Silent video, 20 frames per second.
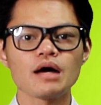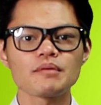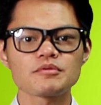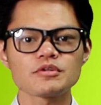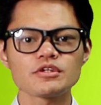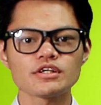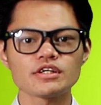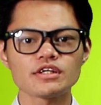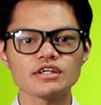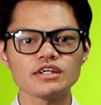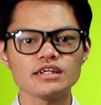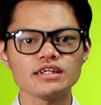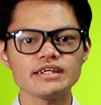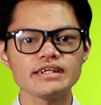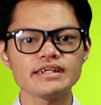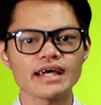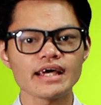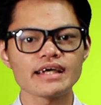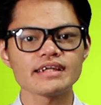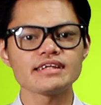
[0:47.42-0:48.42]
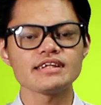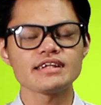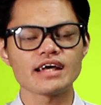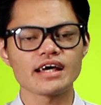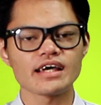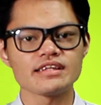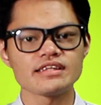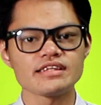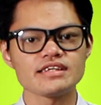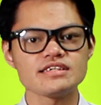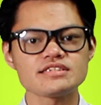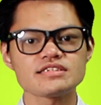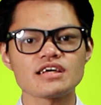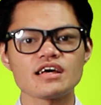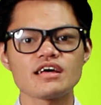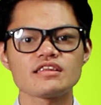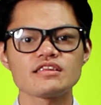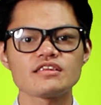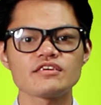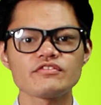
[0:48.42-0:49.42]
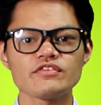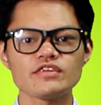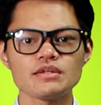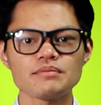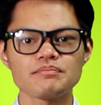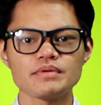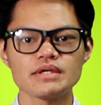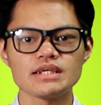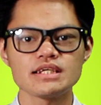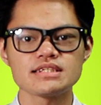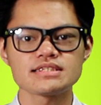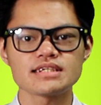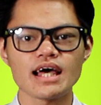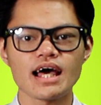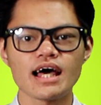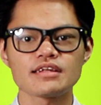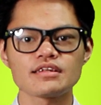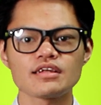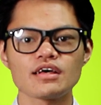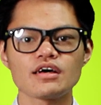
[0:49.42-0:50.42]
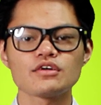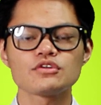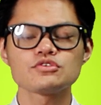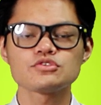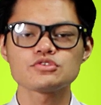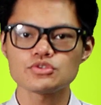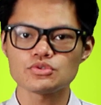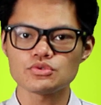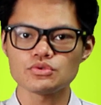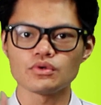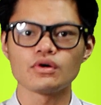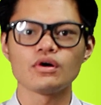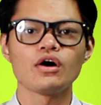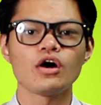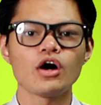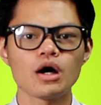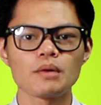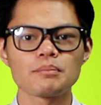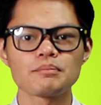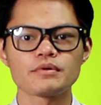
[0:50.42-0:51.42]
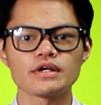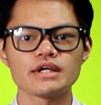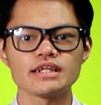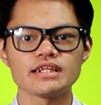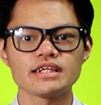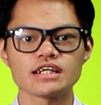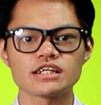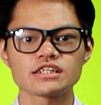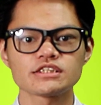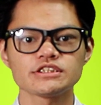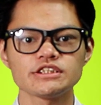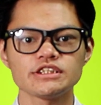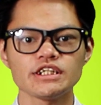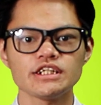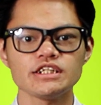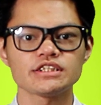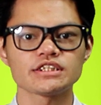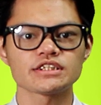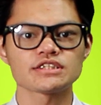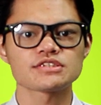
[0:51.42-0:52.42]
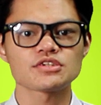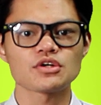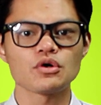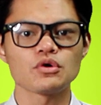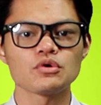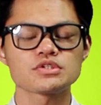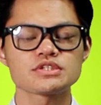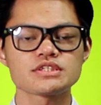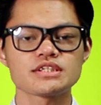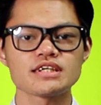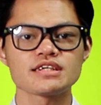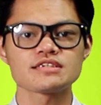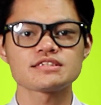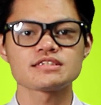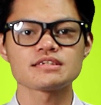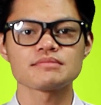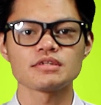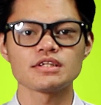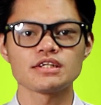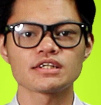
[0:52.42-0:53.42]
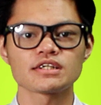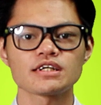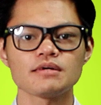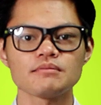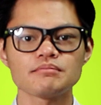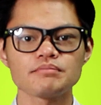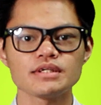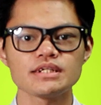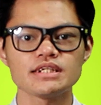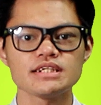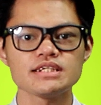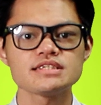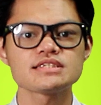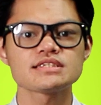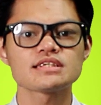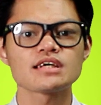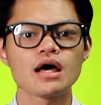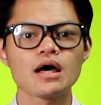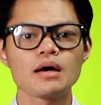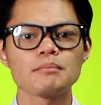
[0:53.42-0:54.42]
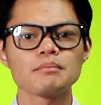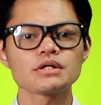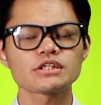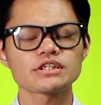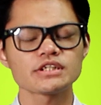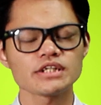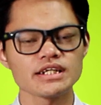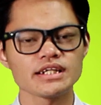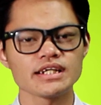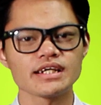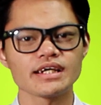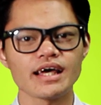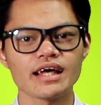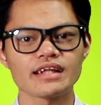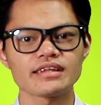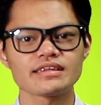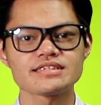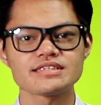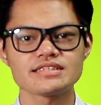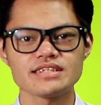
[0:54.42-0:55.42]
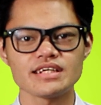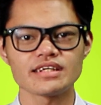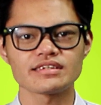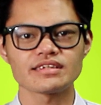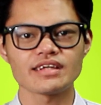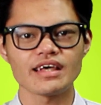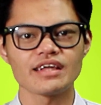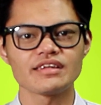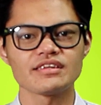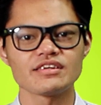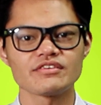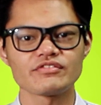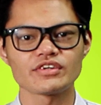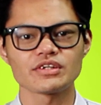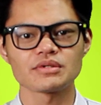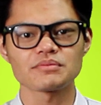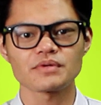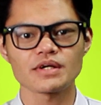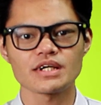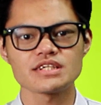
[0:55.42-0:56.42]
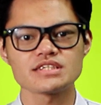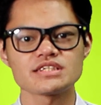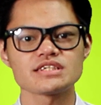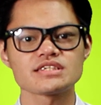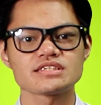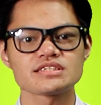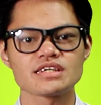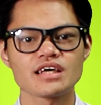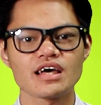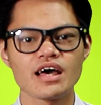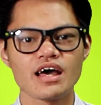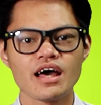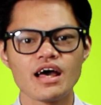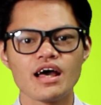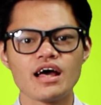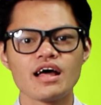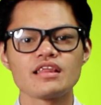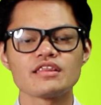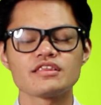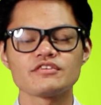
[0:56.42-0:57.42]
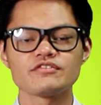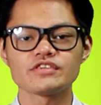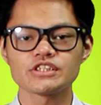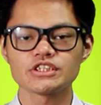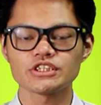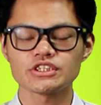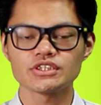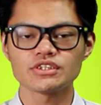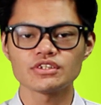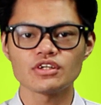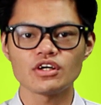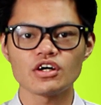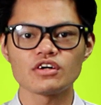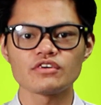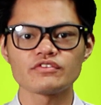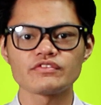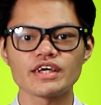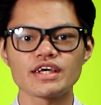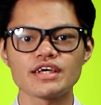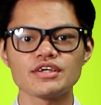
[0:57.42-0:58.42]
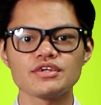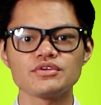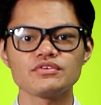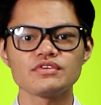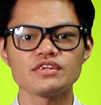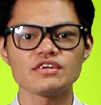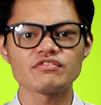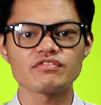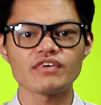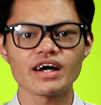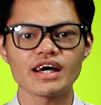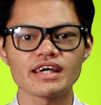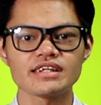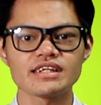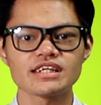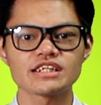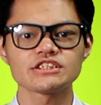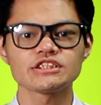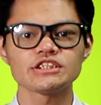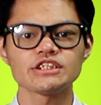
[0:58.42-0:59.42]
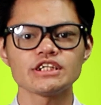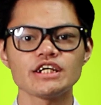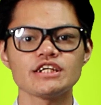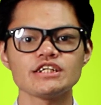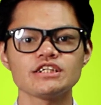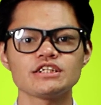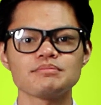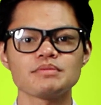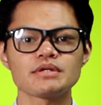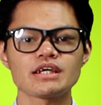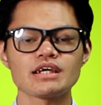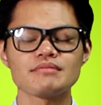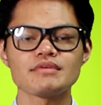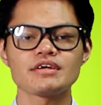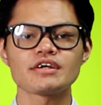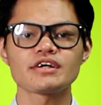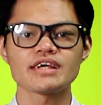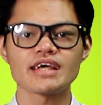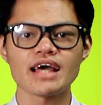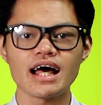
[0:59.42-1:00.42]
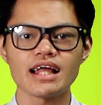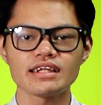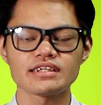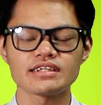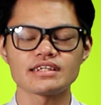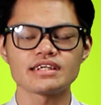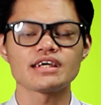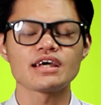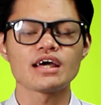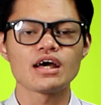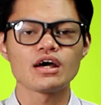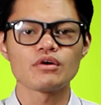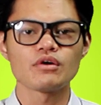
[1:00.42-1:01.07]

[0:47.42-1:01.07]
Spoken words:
Up to the early 1990s, the Philippines had two operating exchanges hosting similar companies but trading at distinct and different prices. The vision of a unified exchange became a reality